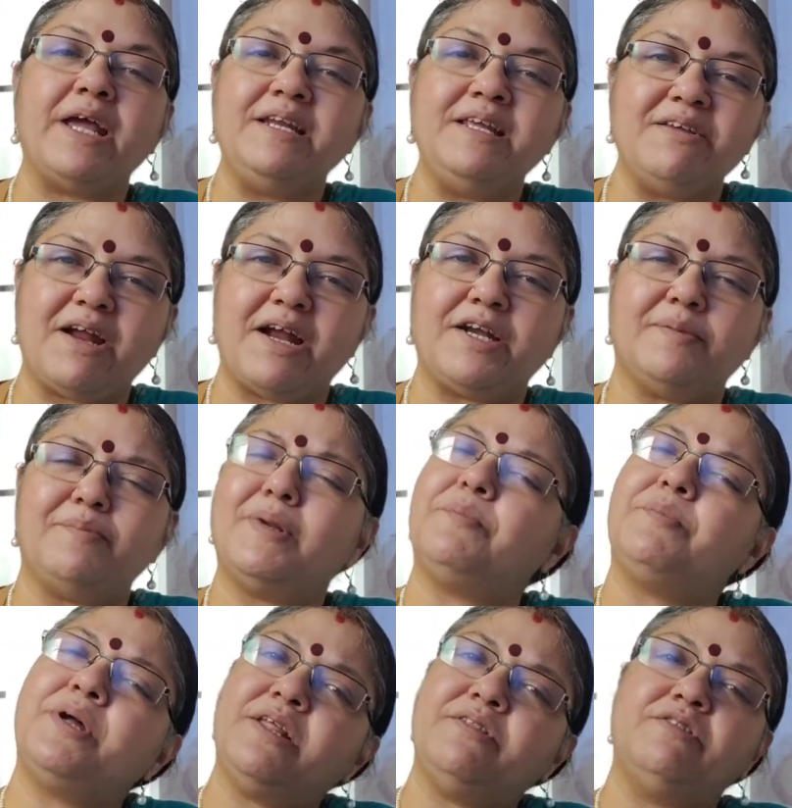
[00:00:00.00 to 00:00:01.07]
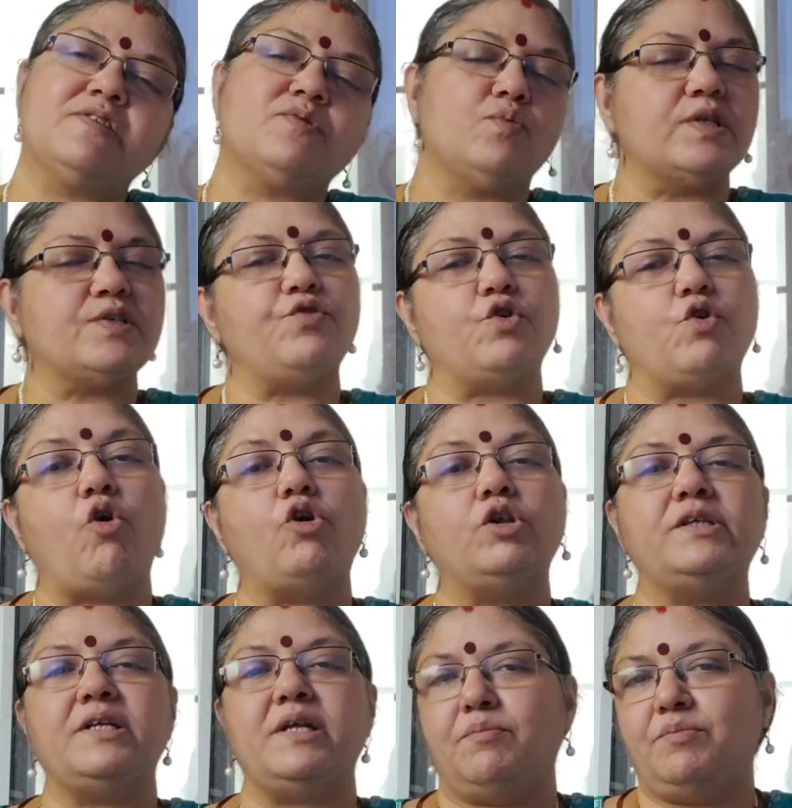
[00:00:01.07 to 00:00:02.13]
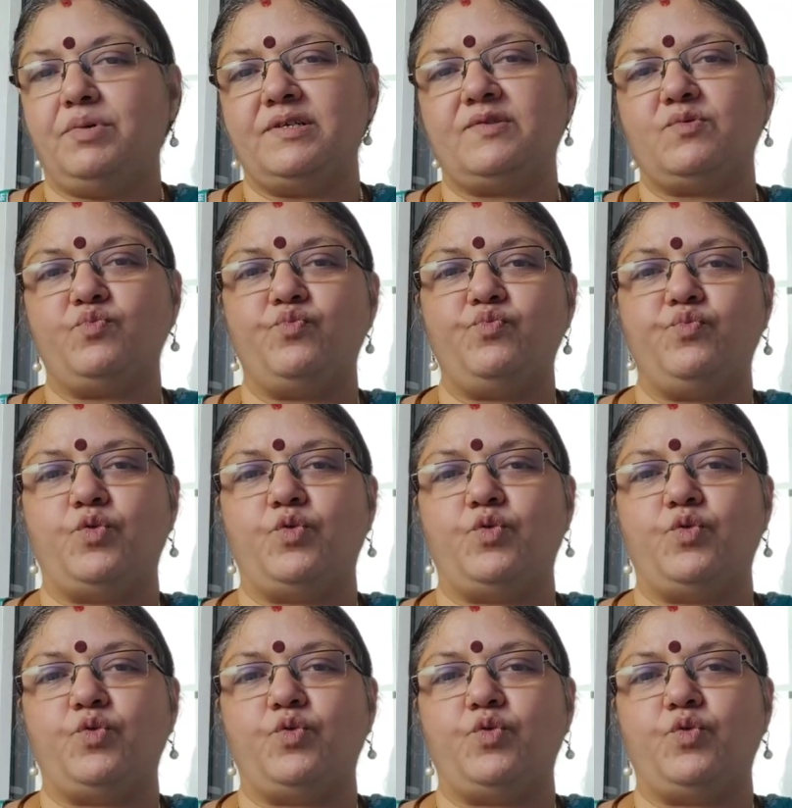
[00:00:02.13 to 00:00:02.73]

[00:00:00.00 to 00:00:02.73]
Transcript: any random number and this works for all the numbers